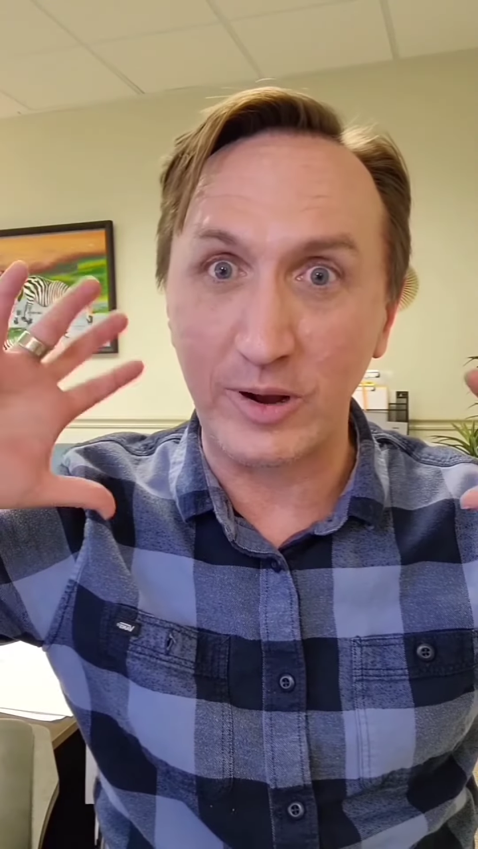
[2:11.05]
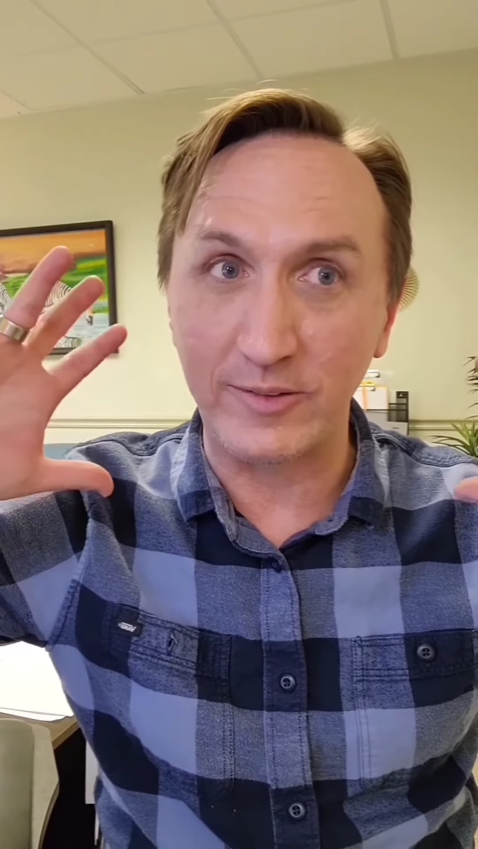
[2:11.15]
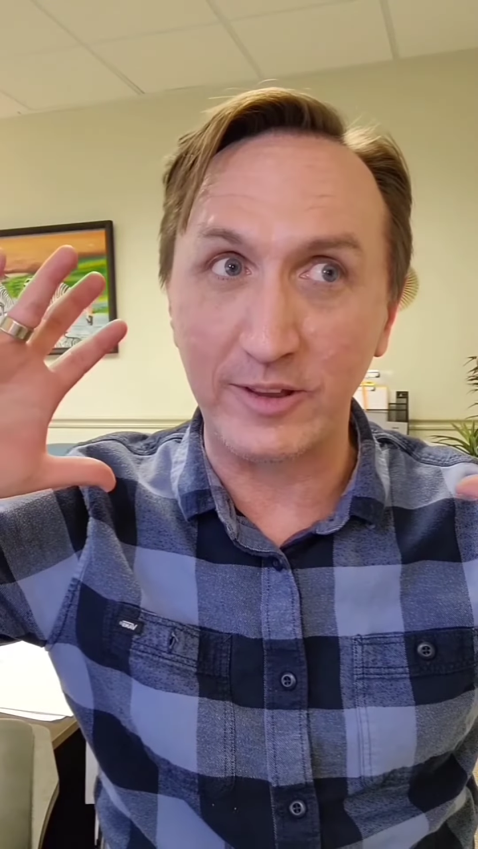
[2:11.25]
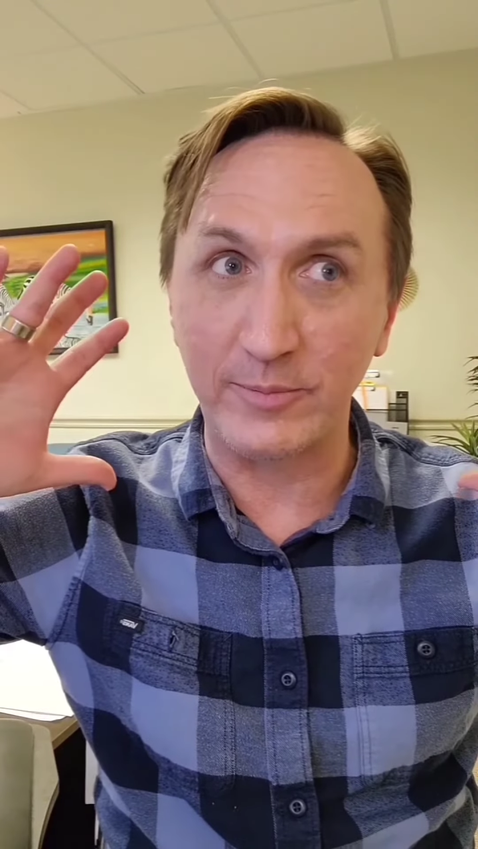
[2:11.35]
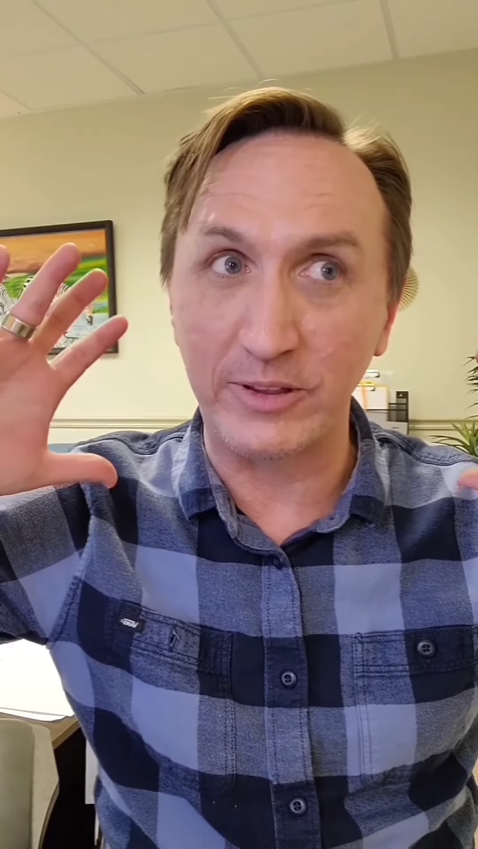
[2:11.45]

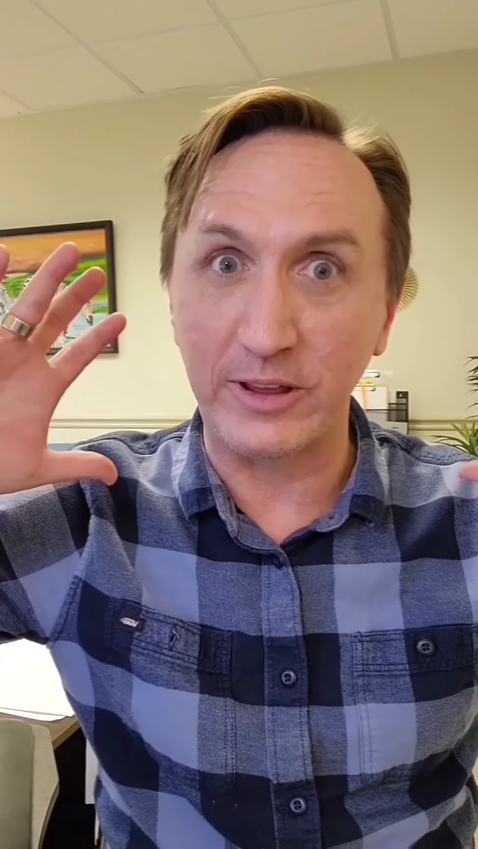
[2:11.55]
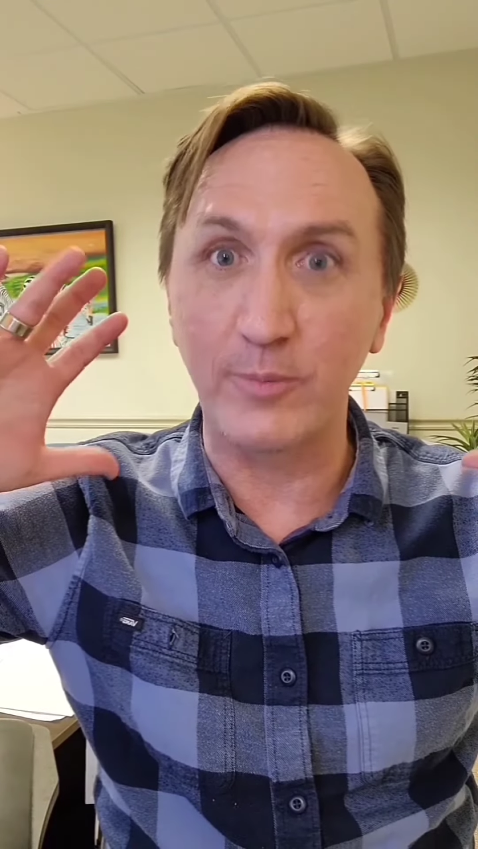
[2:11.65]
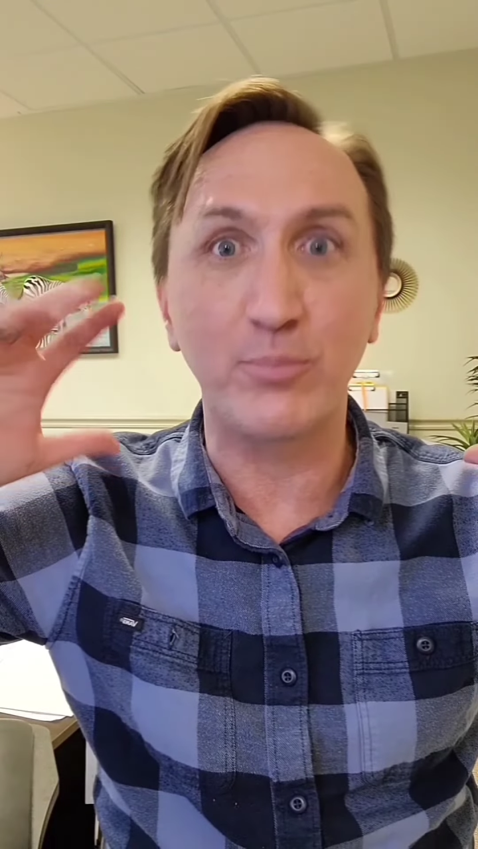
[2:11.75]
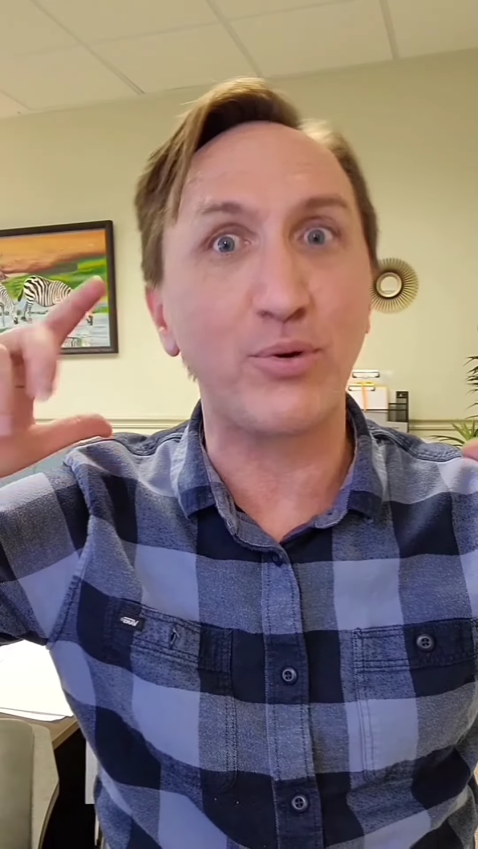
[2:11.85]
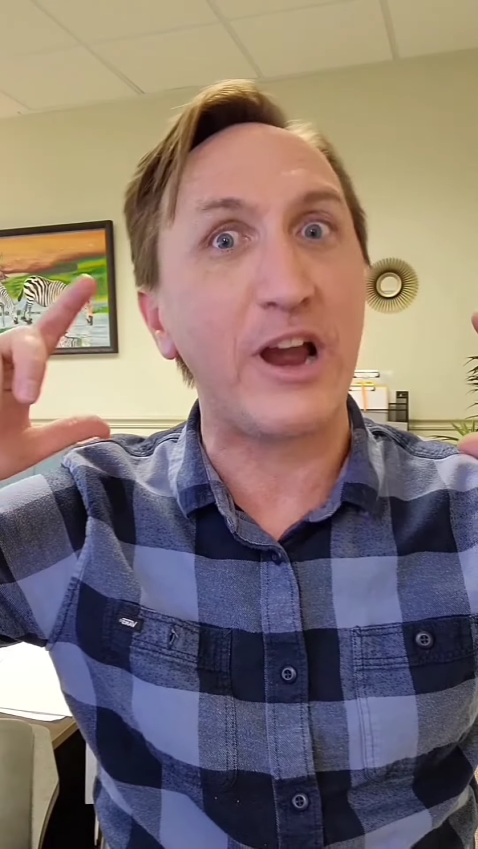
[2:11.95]
something
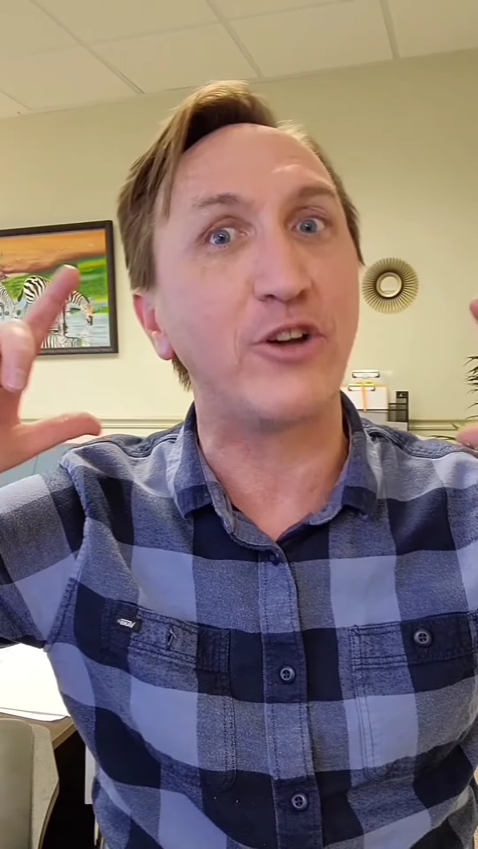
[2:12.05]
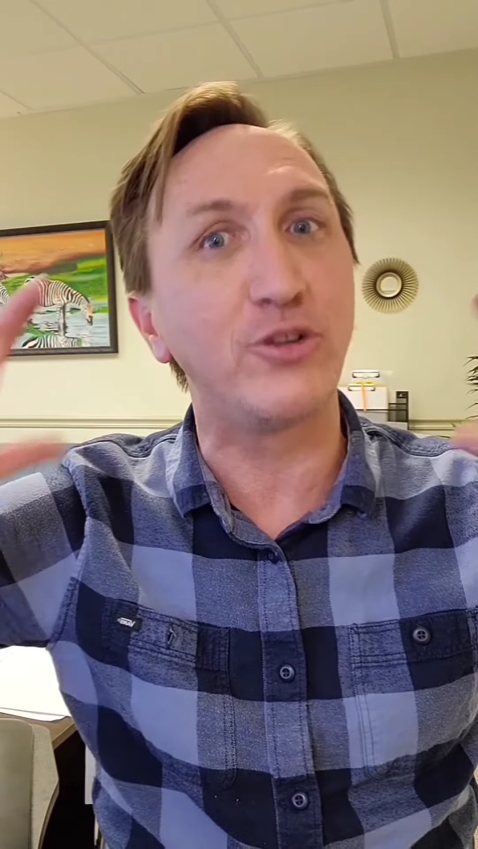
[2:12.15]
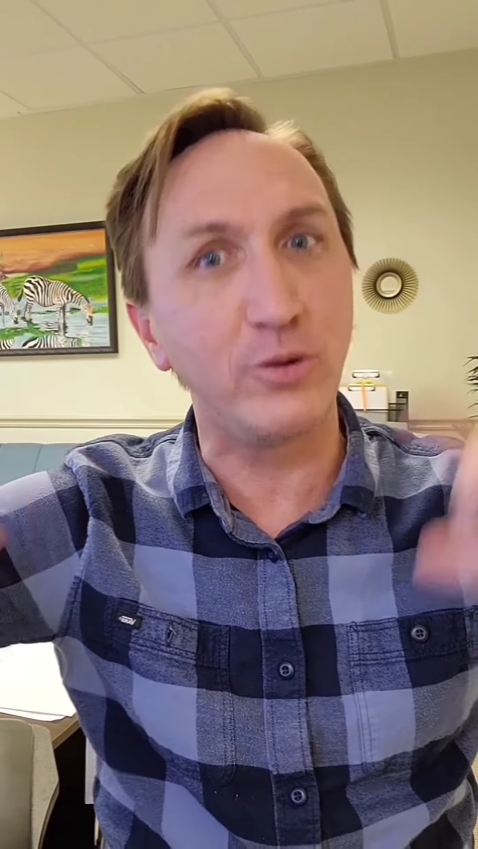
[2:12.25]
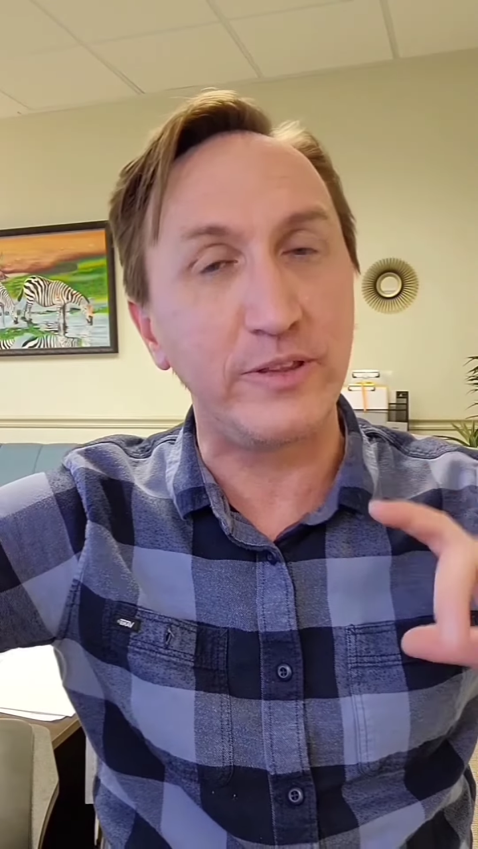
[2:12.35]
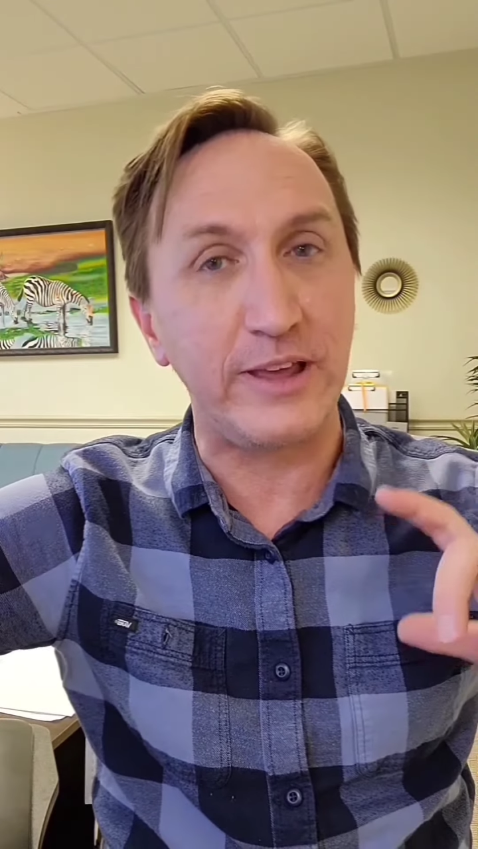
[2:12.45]
prior
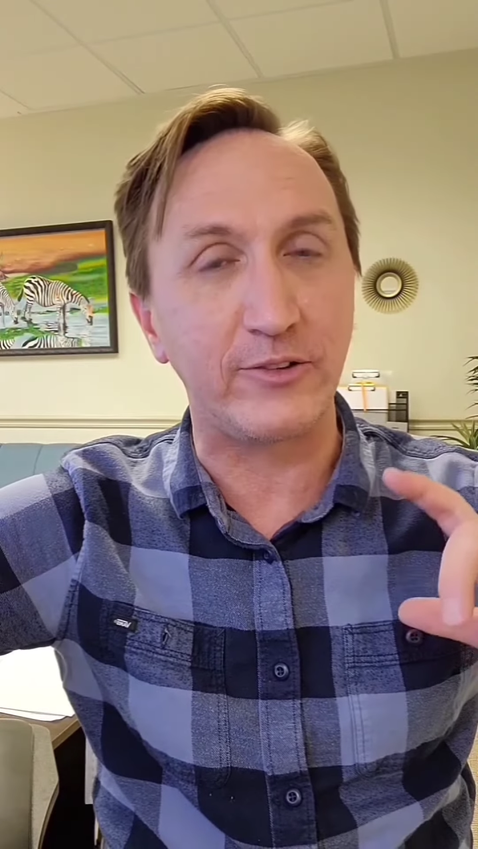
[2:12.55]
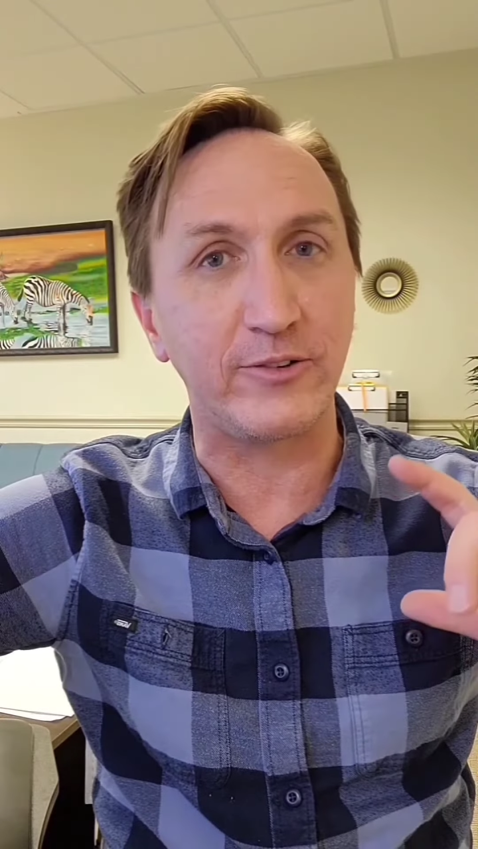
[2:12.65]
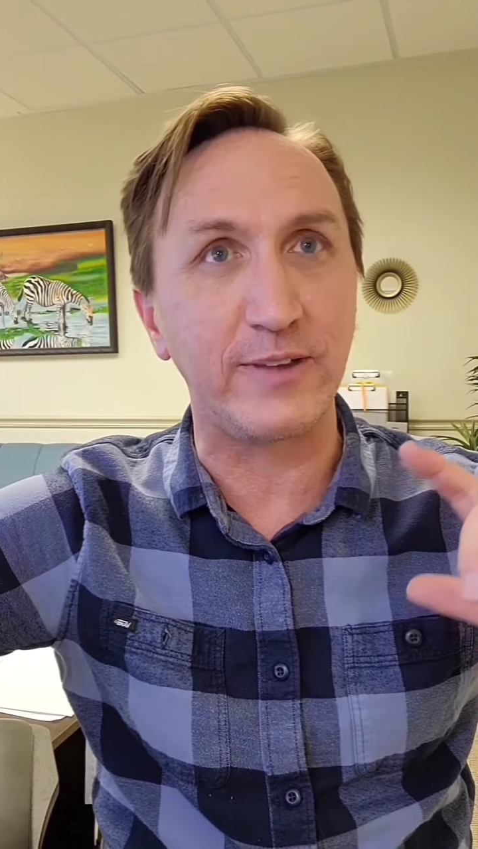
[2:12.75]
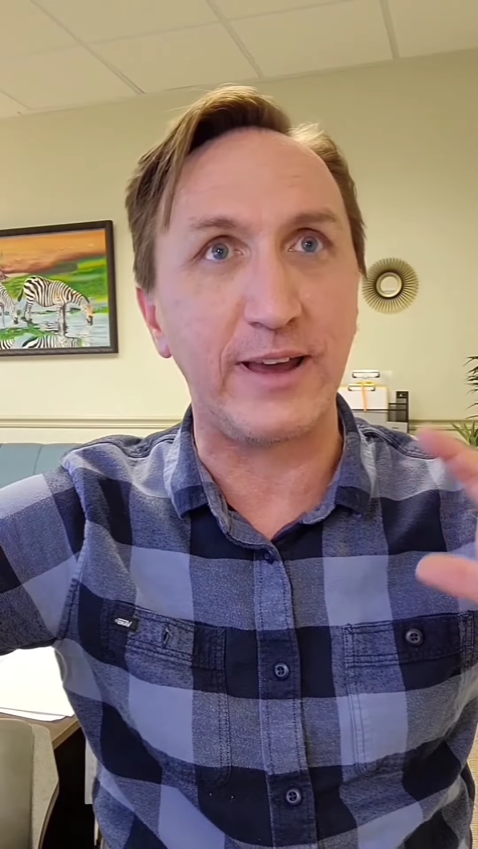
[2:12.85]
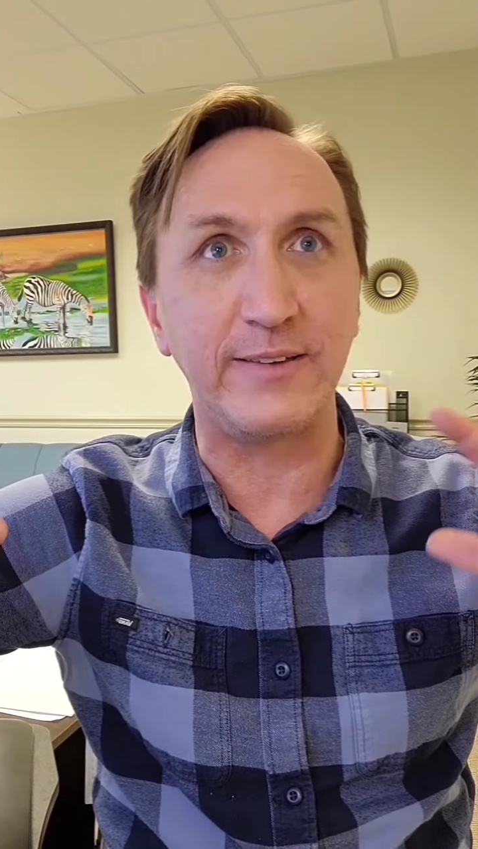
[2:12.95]
to the
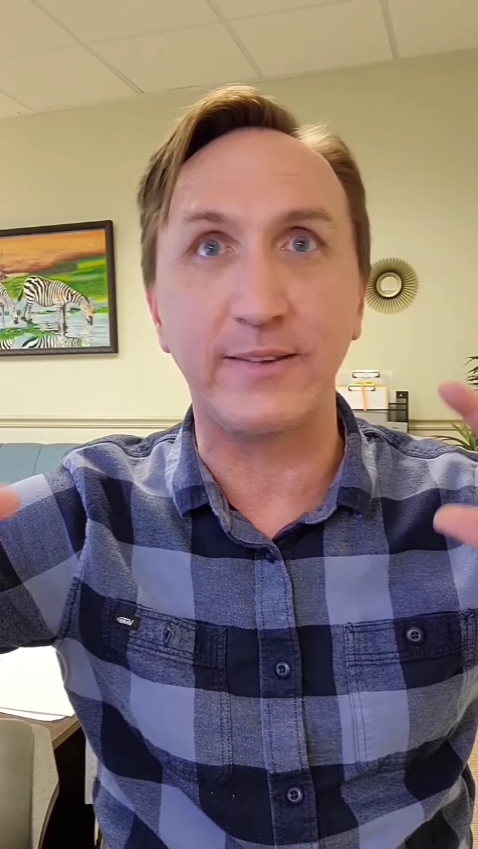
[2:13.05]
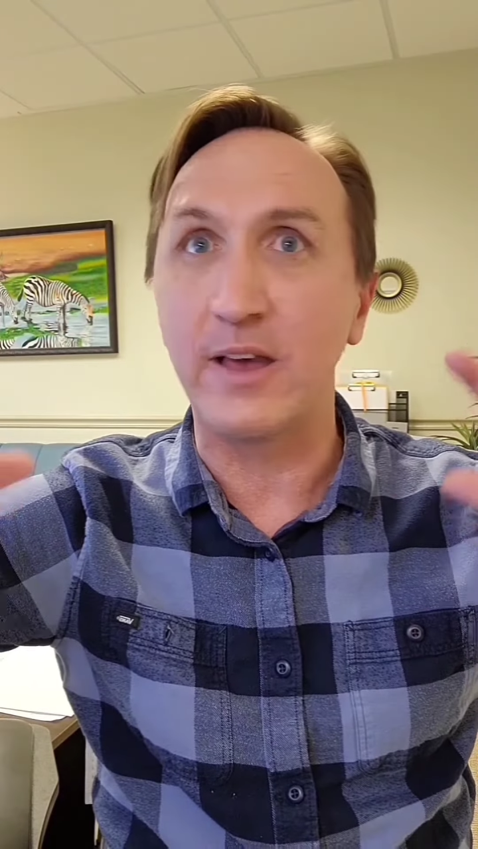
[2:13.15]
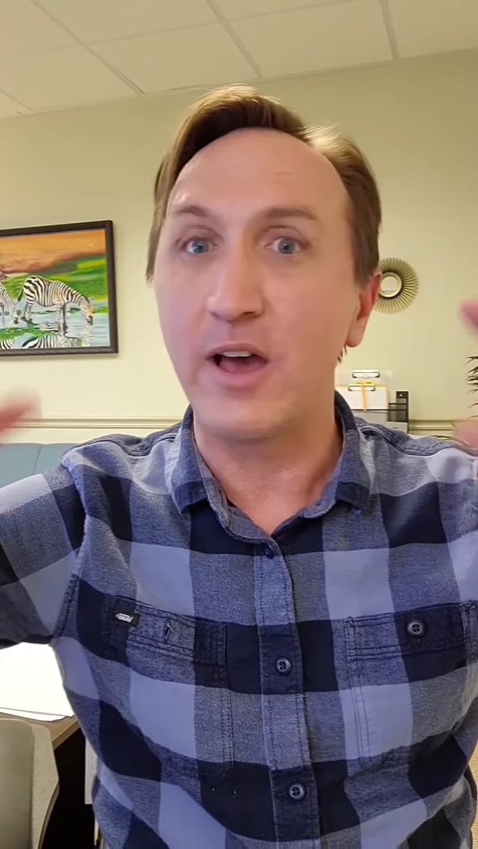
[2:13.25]
exercise,